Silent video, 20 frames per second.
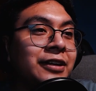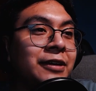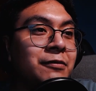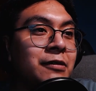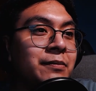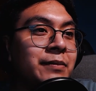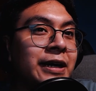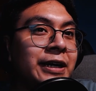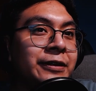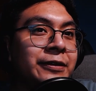as a
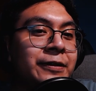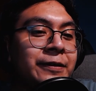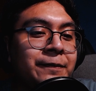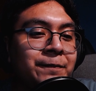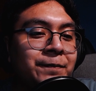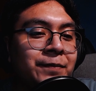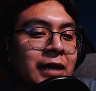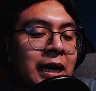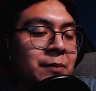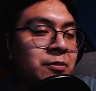
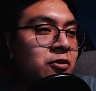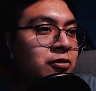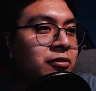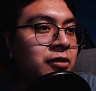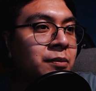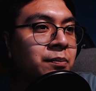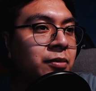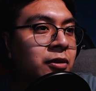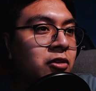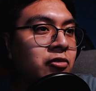reminder, I'm
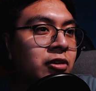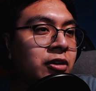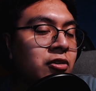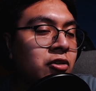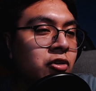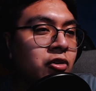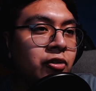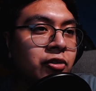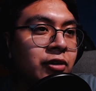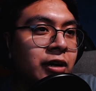just simply
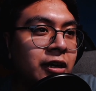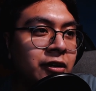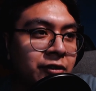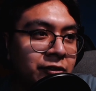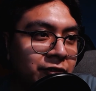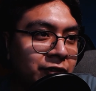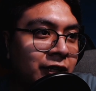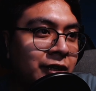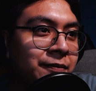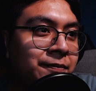trying to show you how
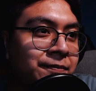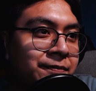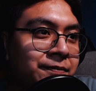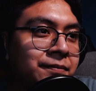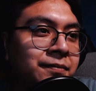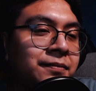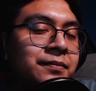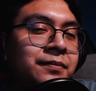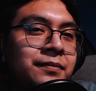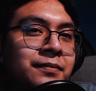to see.
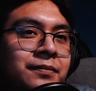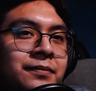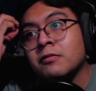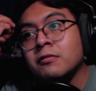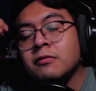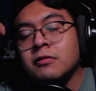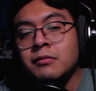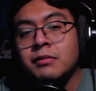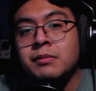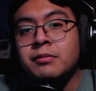
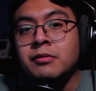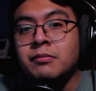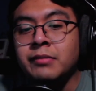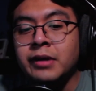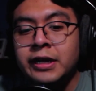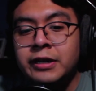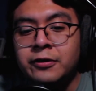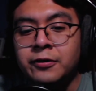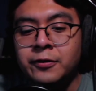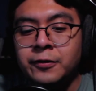Remember
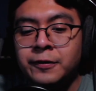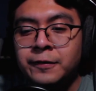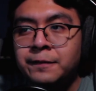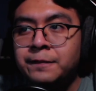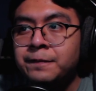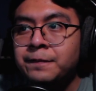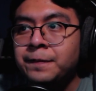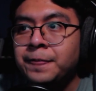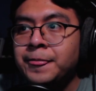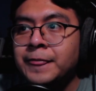my goal
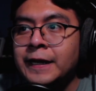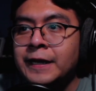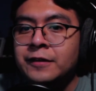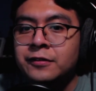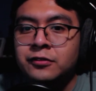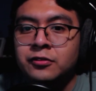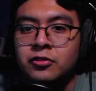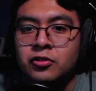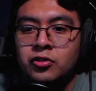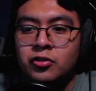
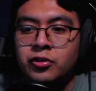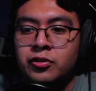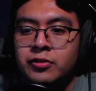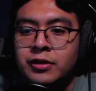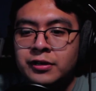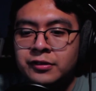is to show you